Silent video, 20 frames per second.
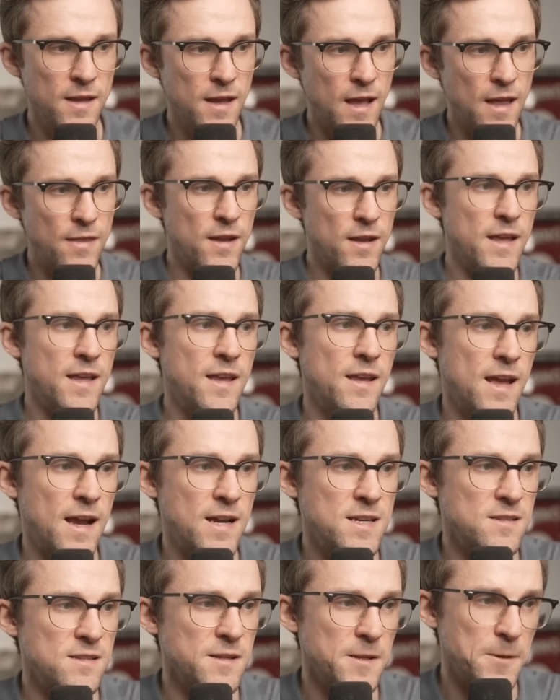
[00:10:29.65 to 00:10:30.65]
And then I can
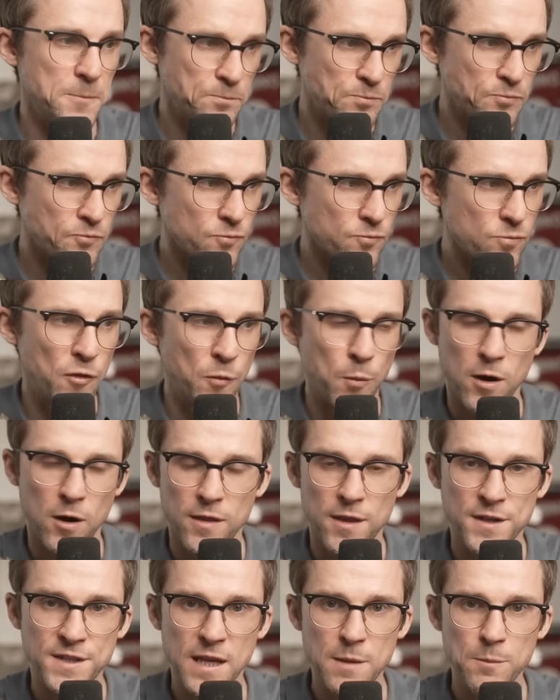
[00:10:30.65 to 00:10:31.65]
actually as part of
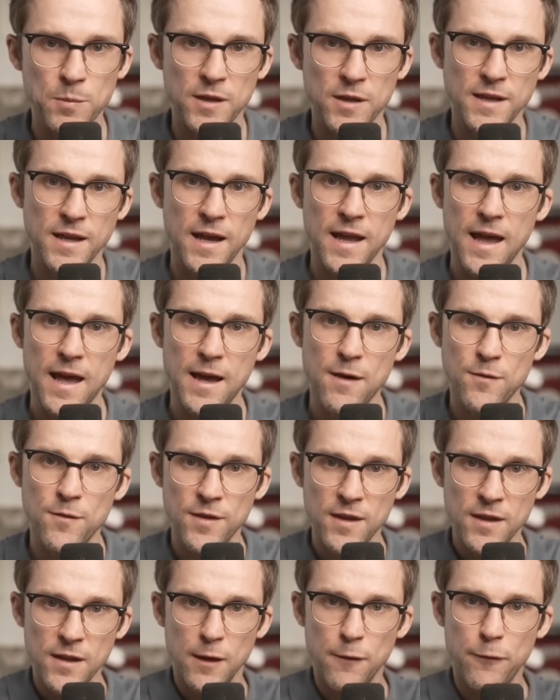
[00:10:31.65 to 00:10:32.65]
the template, I have
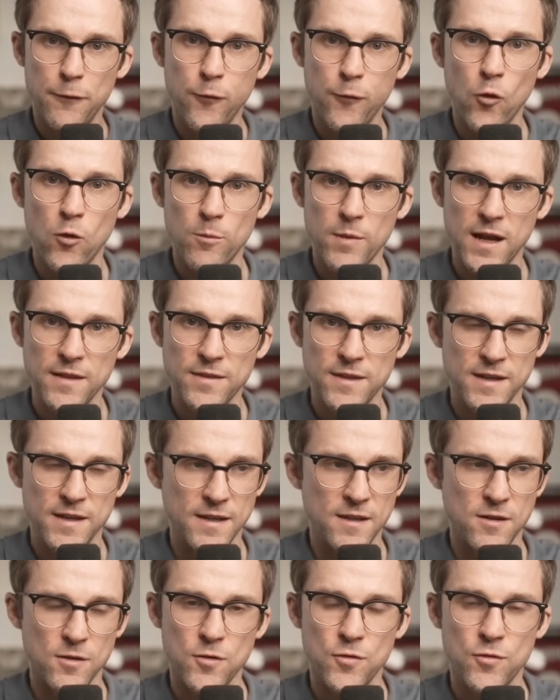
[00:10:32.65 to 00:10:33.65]
a format that it
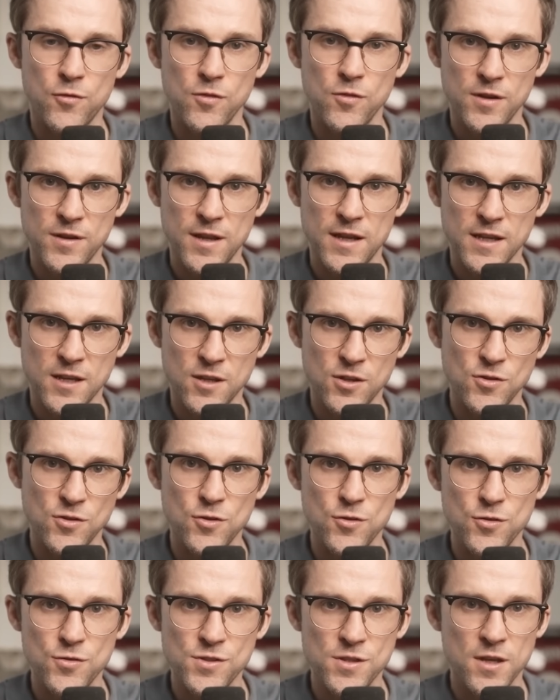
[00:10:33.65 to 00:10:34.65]
can that it can
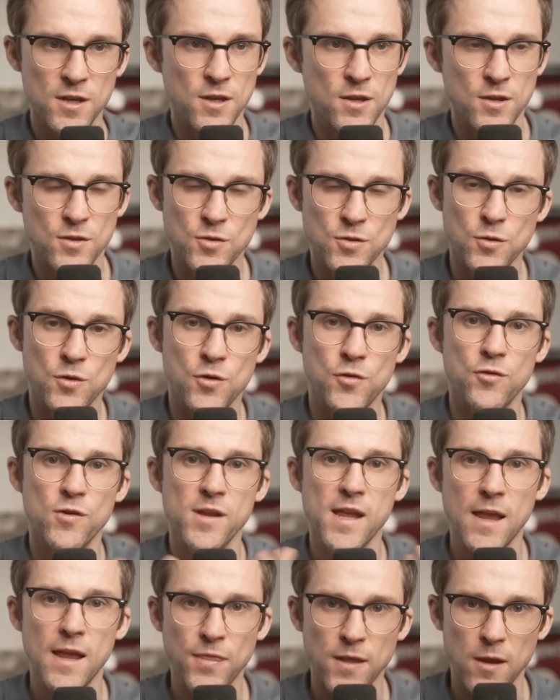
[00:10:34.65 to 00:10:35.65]
use to
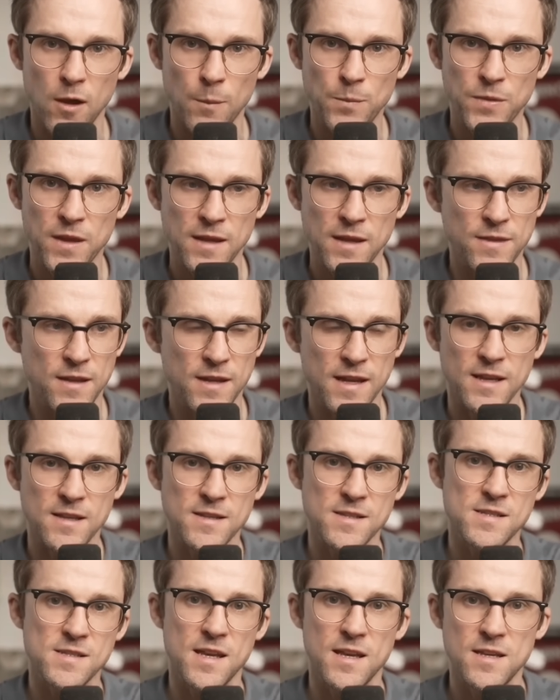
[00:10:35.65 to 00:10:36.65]
create the update that I can
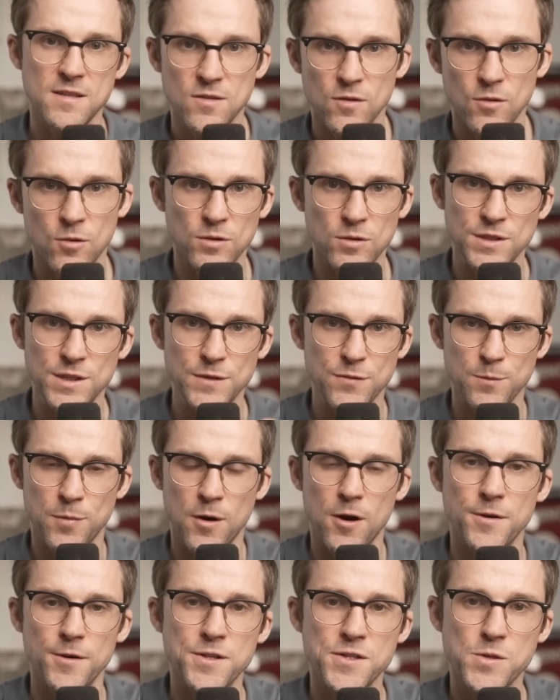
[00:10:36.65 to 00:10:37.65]
send to all the different
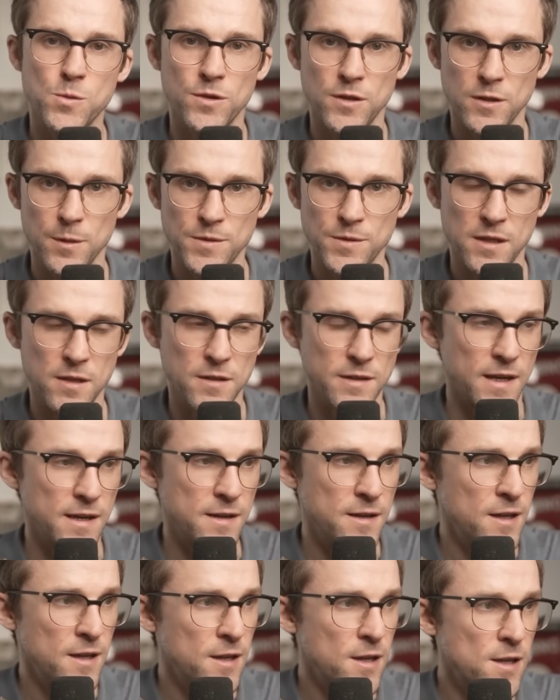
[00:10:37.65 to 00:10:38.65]
parties who want an update on
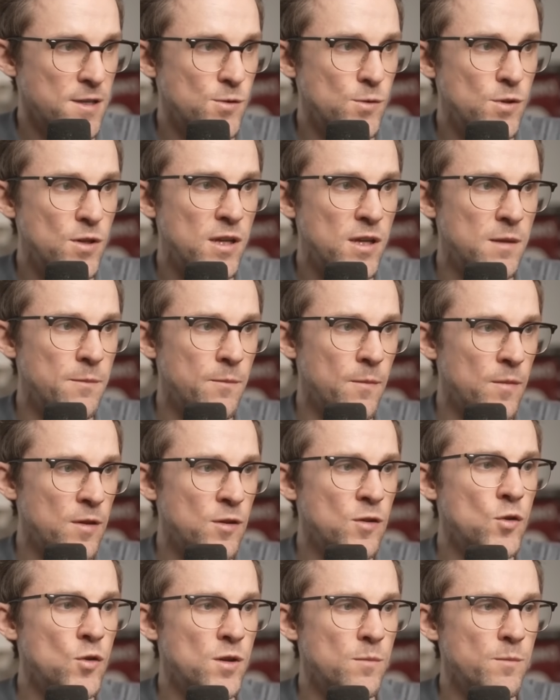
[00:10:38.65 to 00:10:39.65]
that. So you can um,
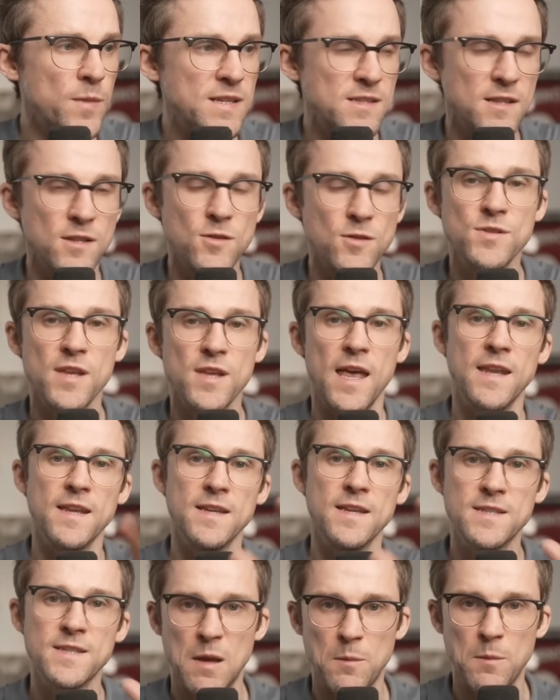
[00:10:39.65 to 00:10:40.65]
you can basically use any
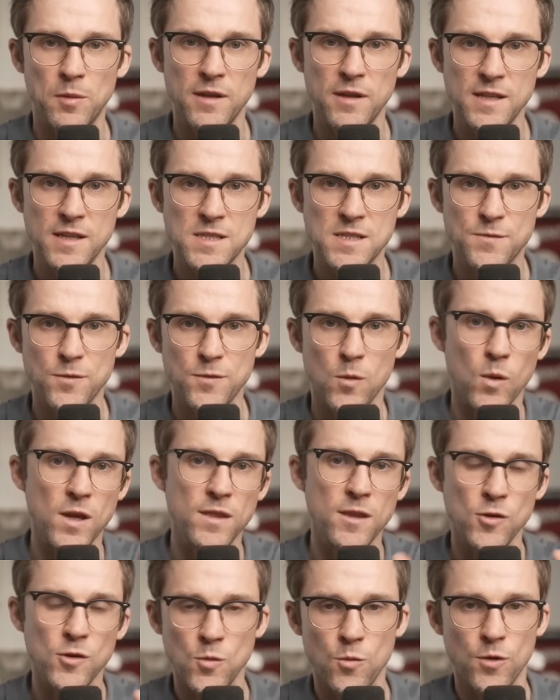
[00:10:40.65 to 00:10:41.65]
templates for the way
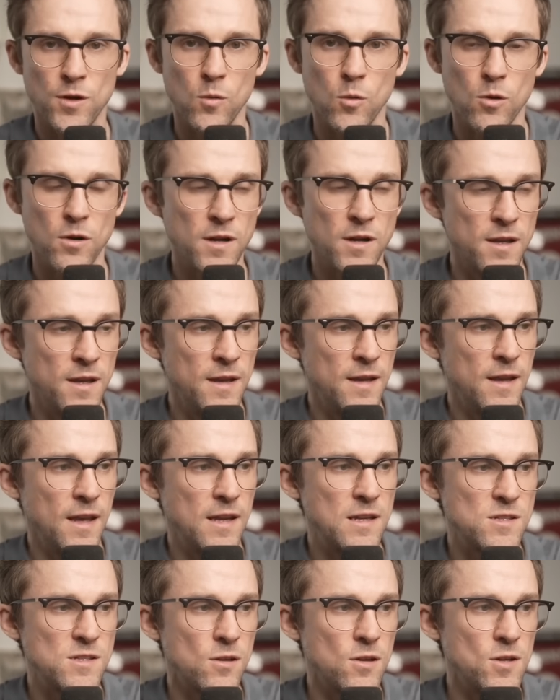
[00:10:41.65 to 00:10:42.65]
that you want to work,
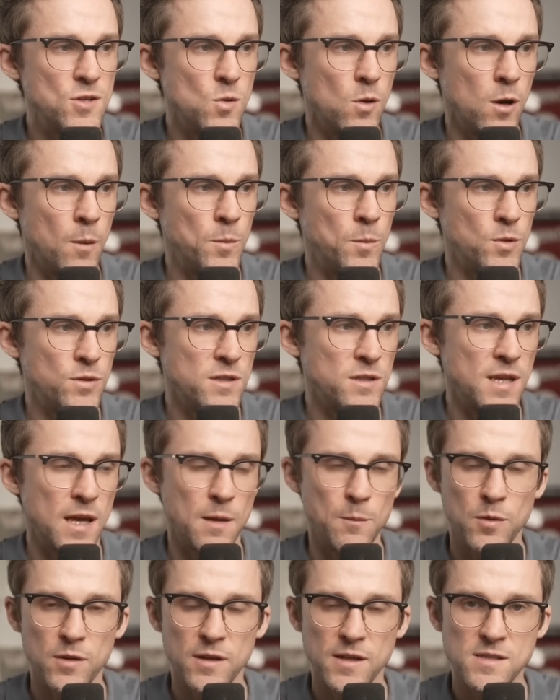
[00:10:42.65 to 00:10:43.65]
and as long as you upload the
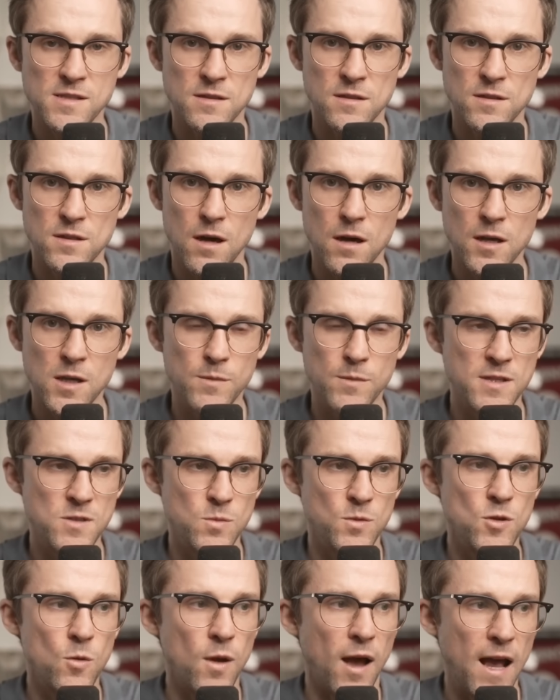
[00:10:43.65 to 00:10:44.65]
templates and the documents,
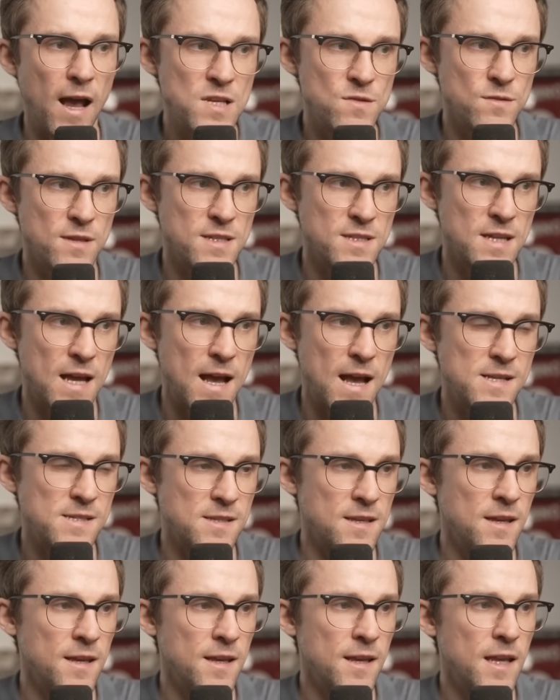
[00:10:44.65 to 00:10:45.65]
when you ask for that
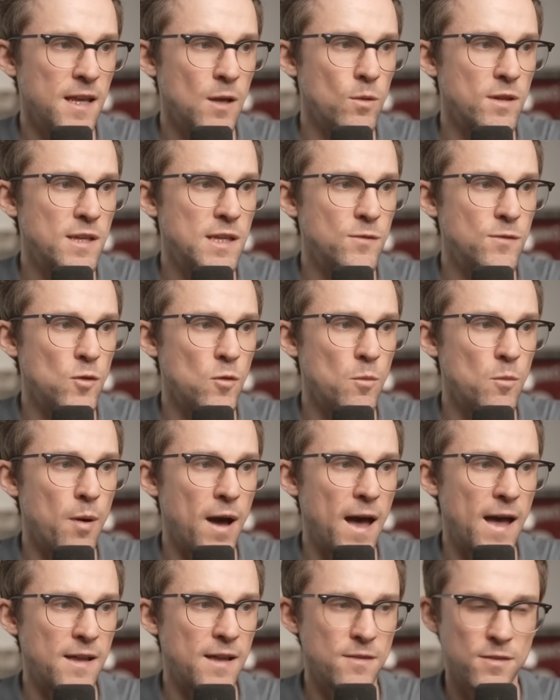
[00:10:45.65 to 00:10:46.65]
task, it will give you
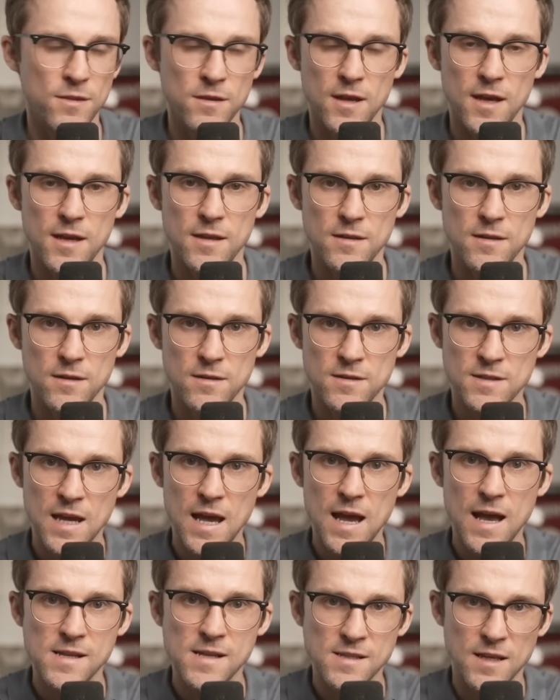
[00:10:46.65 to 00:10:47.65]
back that
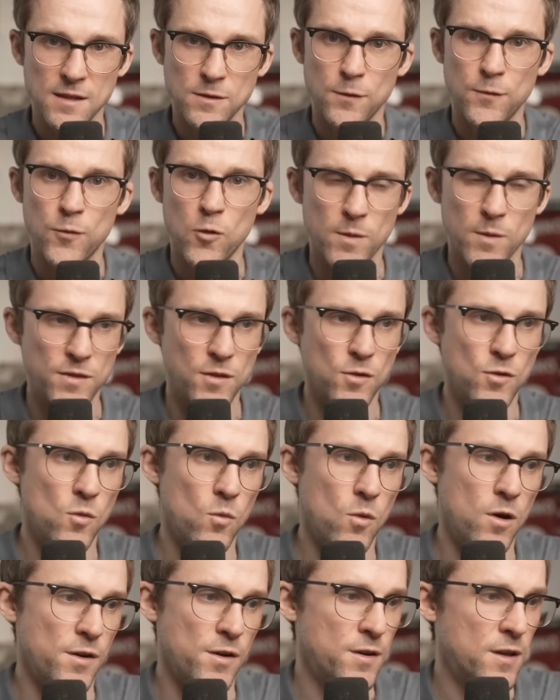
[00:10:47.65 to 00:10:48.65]
task in the format that you
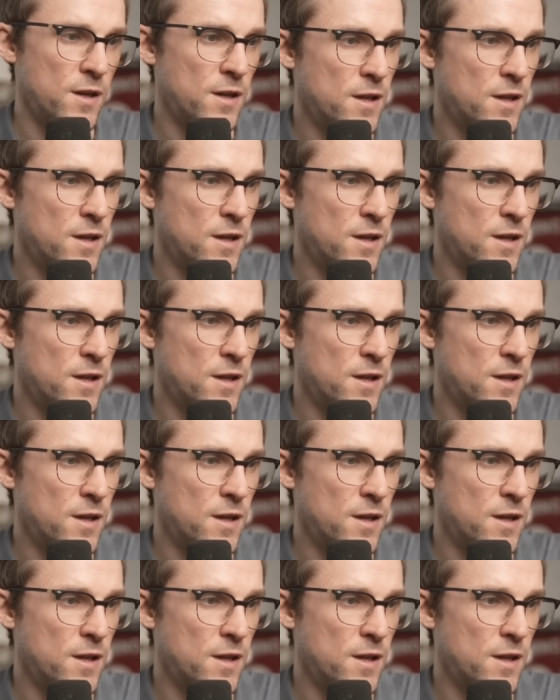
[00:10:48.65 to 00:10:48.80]
want.